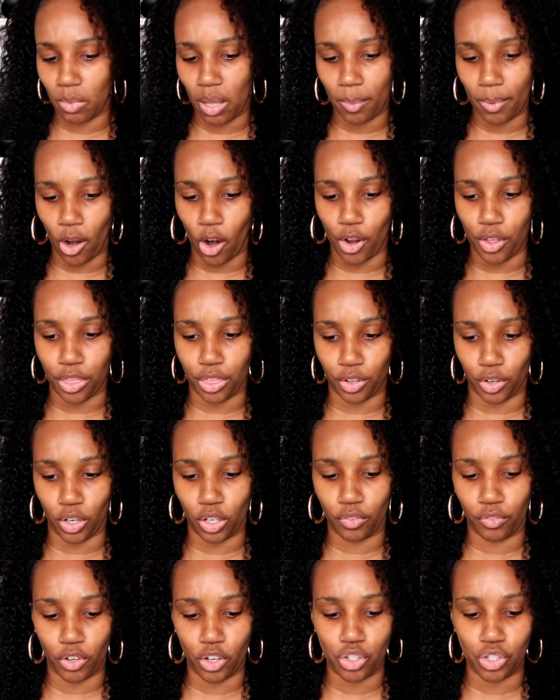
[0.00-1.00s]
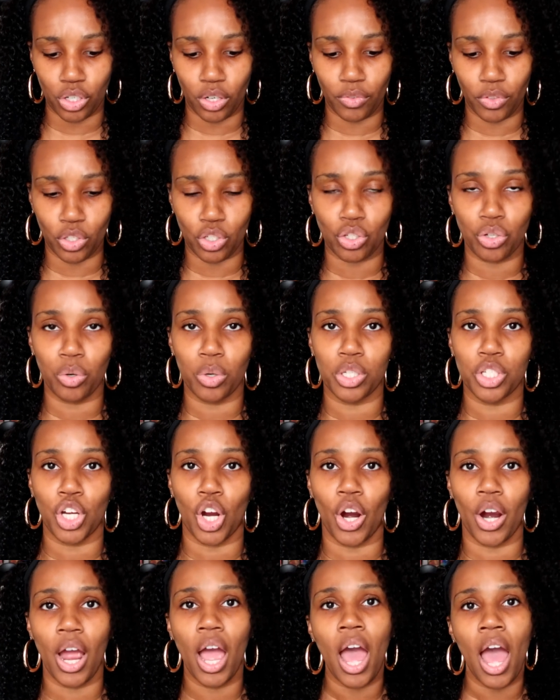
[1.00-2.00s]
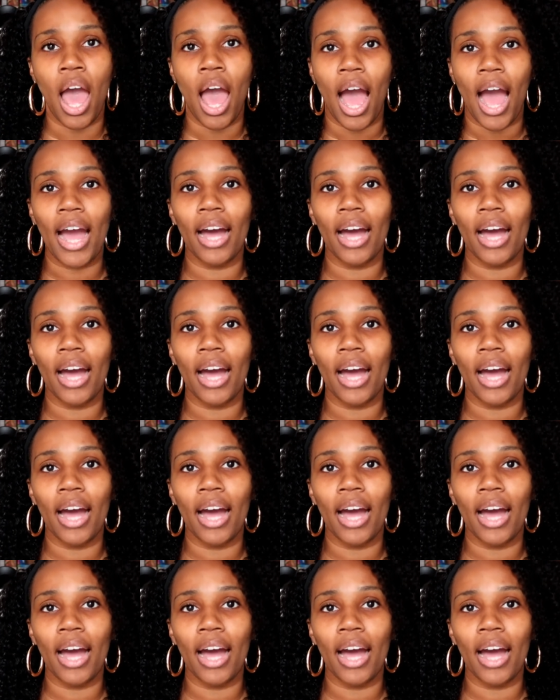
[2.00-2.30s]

maybe our 3rd version of the chore chart.